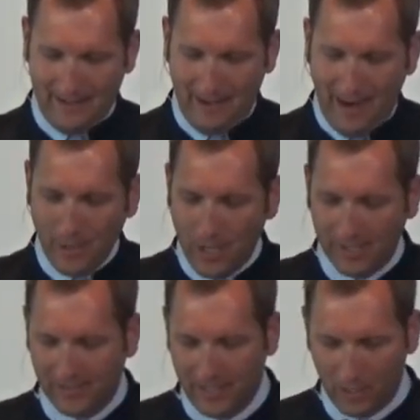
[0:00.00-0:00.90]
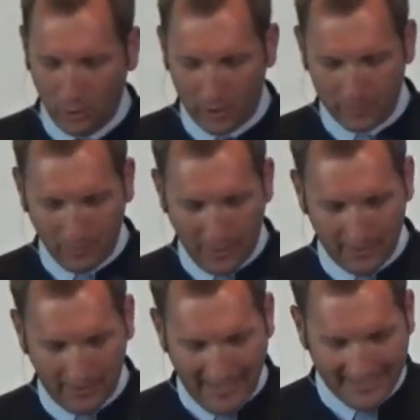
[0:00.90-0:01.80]
I do not see our Lord's
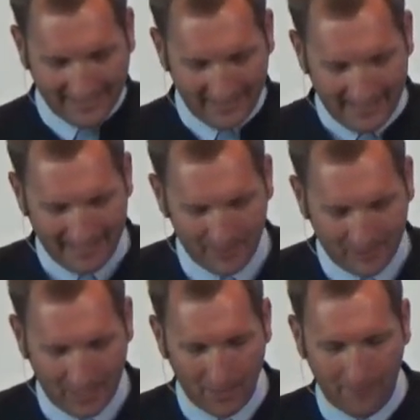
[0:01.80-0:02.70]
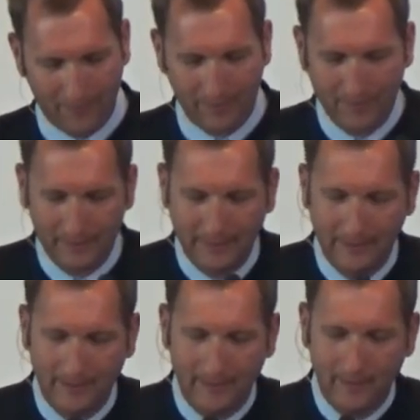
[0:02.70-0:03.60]
brother isolating himself
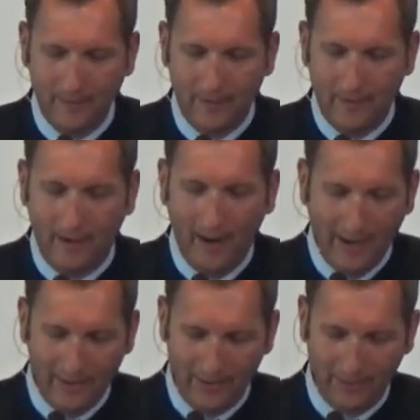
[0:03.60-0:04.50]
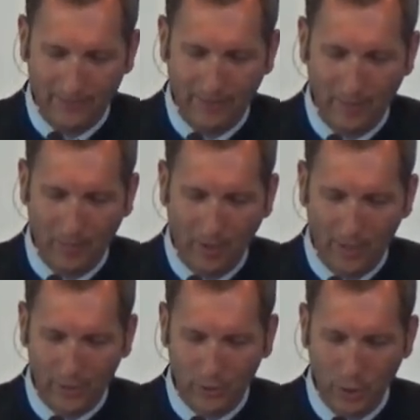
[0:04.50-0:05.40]
either from the
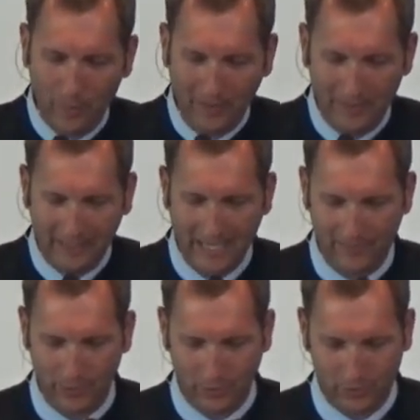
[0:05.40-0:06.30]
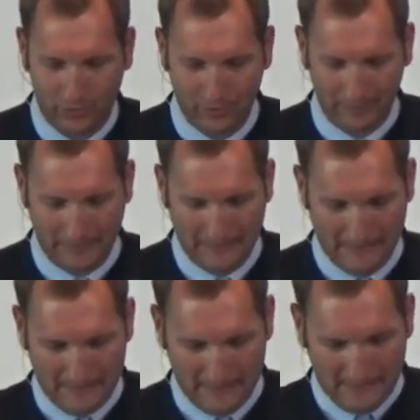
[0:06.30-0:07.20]
broader group of believers.
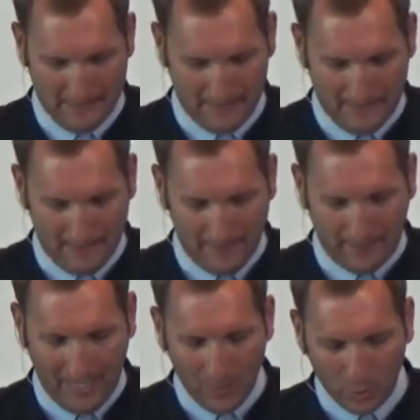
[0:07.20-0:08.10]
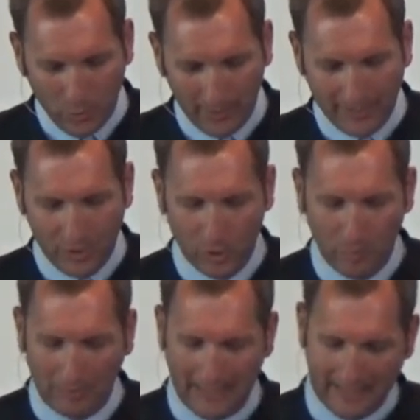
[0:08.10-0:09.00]
He was willing to
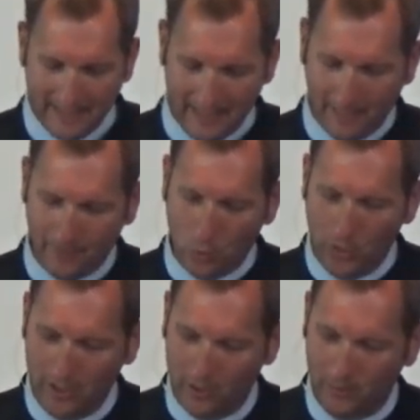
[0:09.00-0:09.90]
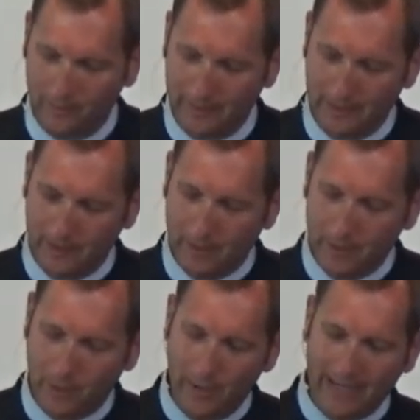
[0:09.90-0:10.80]
blend in, if you will,
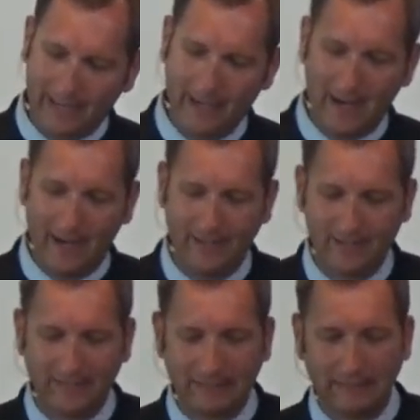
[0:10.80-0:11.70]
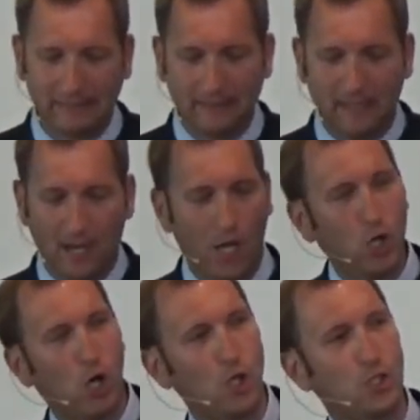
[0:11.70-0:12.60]
to recognize a
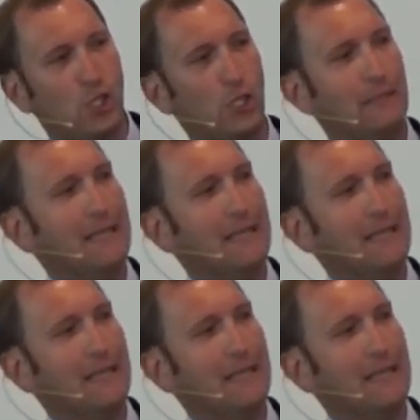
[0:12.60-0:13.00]
culture